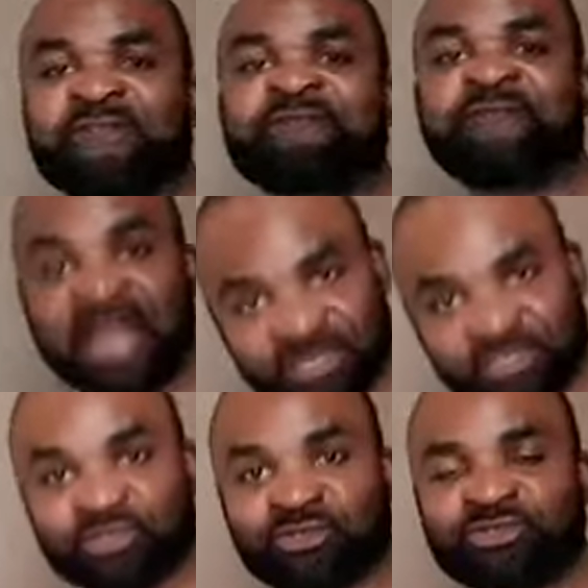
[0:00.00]
to invite
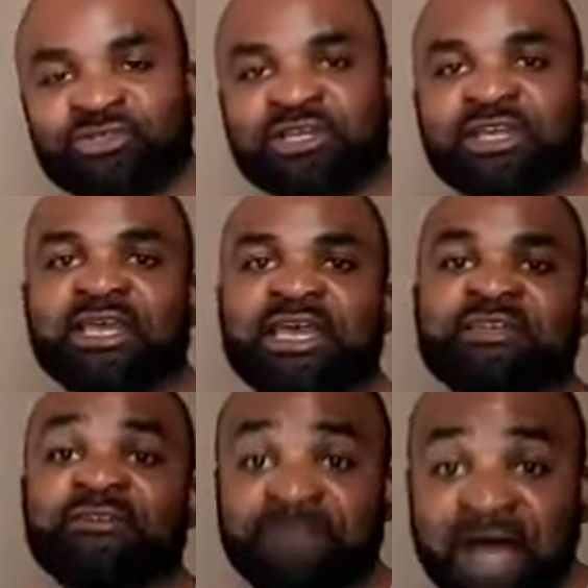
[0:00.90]
you and
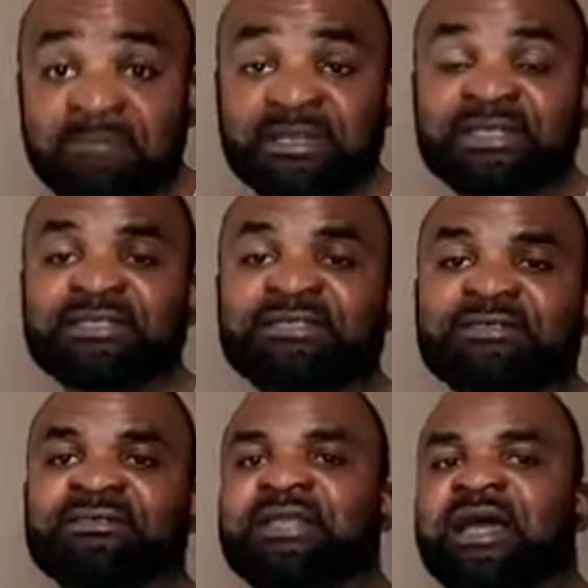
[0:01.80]
your family.
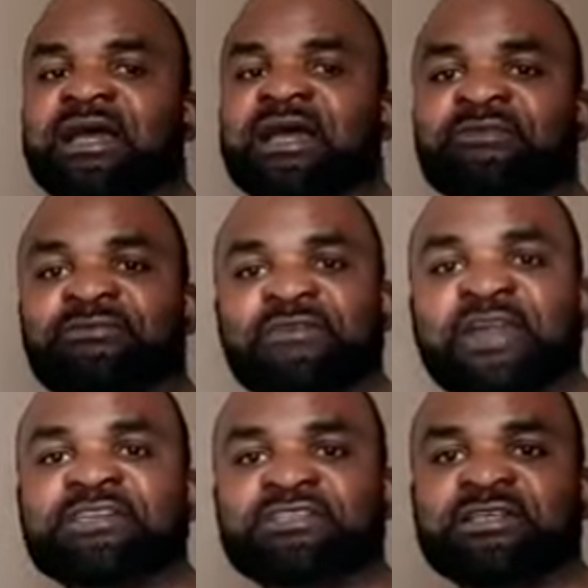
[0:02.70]
Your
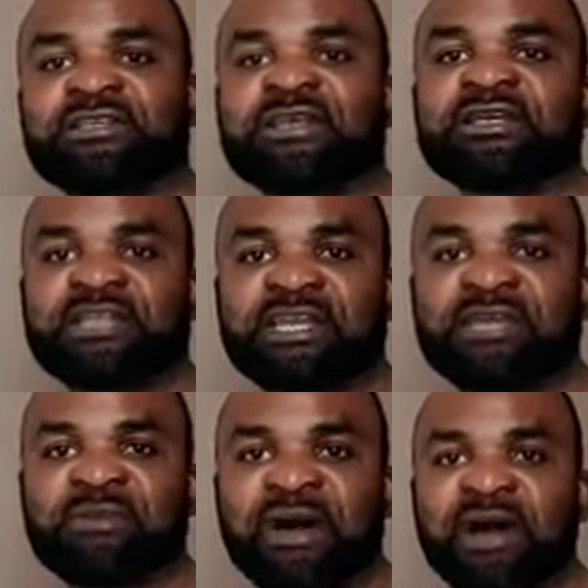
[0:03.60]
friends, tell them
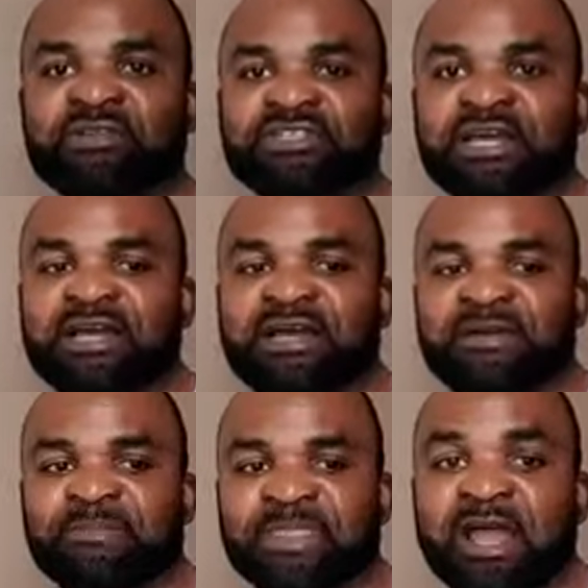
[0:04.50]
about
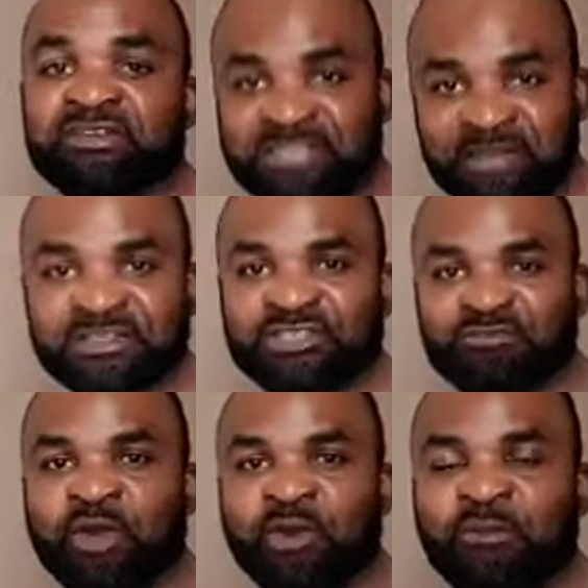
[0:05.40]
our service
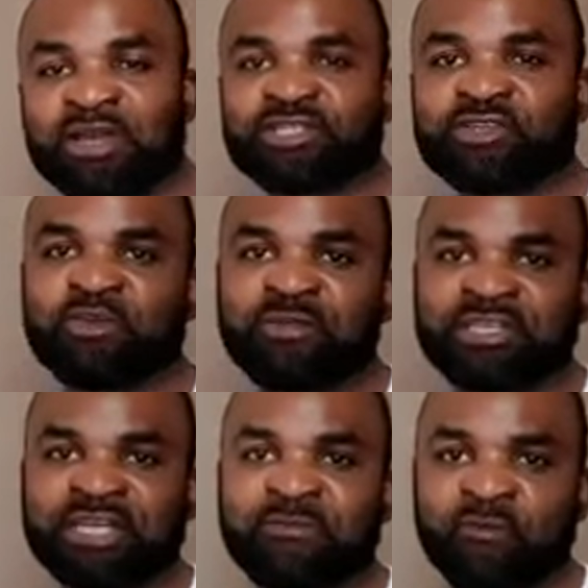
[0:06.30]
tomorrow morning. It's going to be a
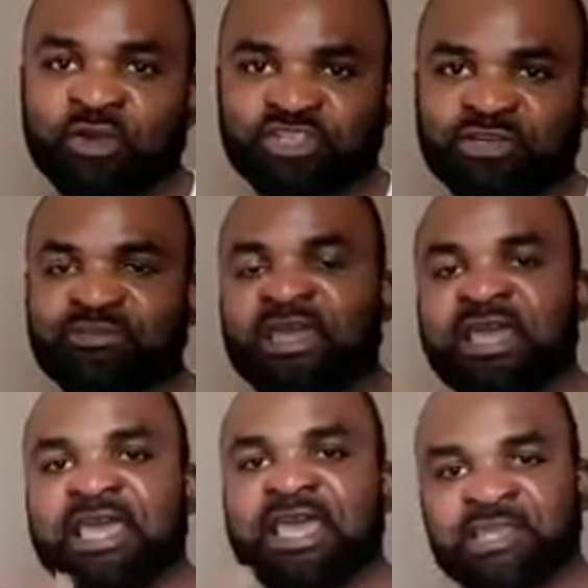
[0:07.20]
time of worship
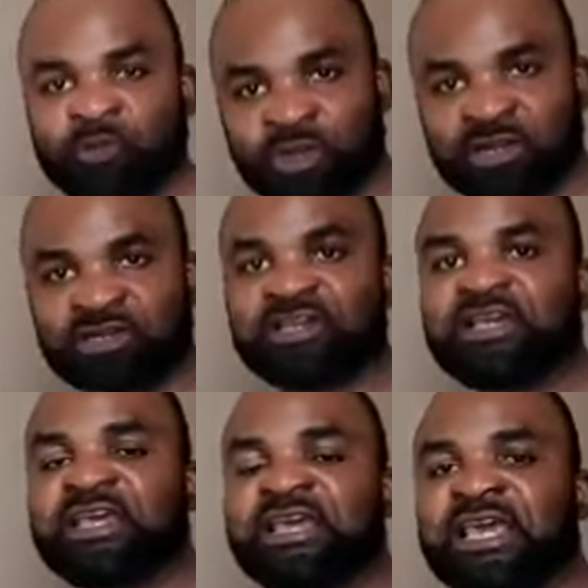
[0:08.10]
and the word
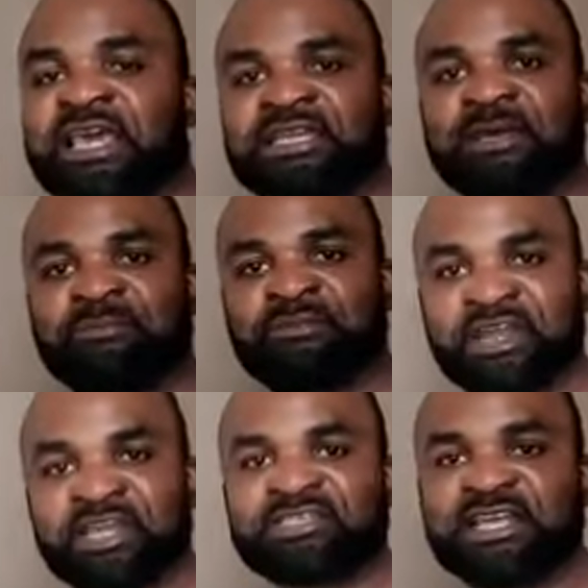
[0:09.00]
and
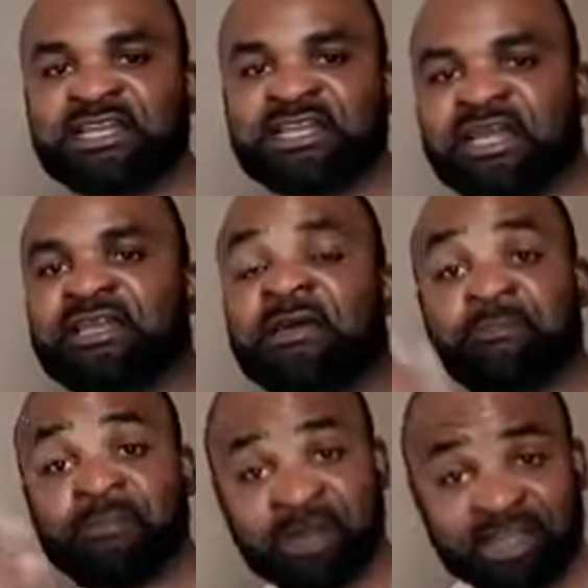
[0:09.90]
praise and then
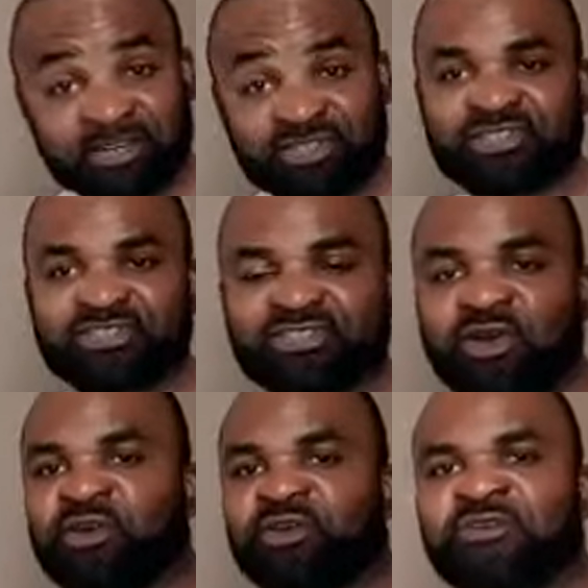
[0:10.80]
prayers.
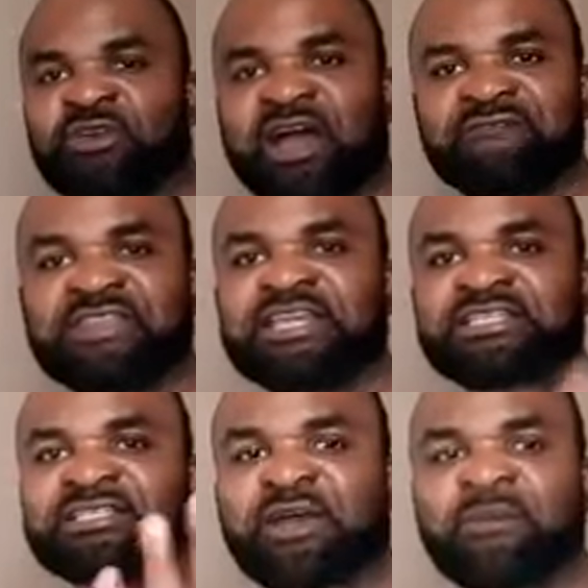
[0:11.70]
So if you have
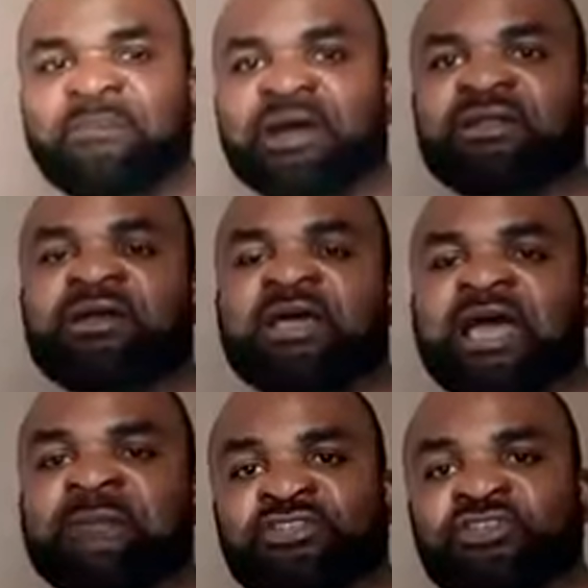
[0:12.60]
needs, come out
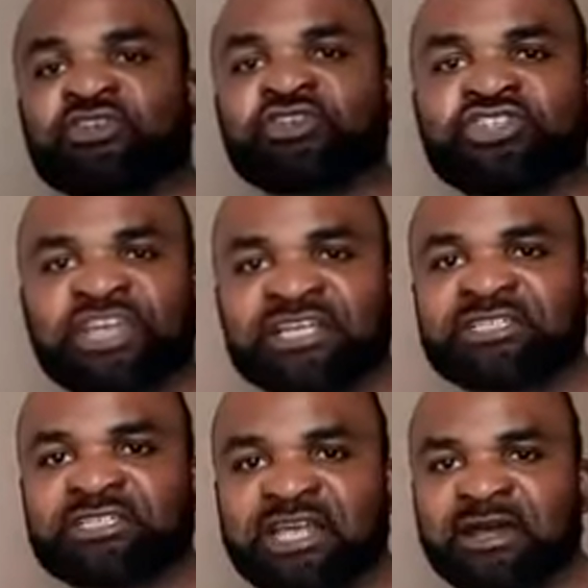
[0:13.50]
and make sure you share
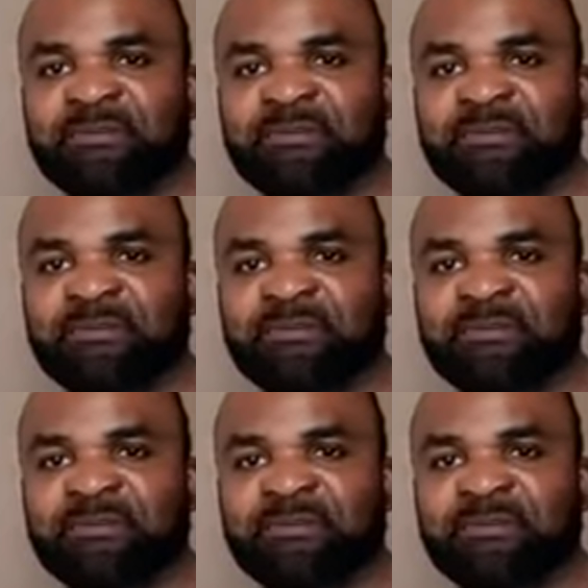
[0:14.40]
this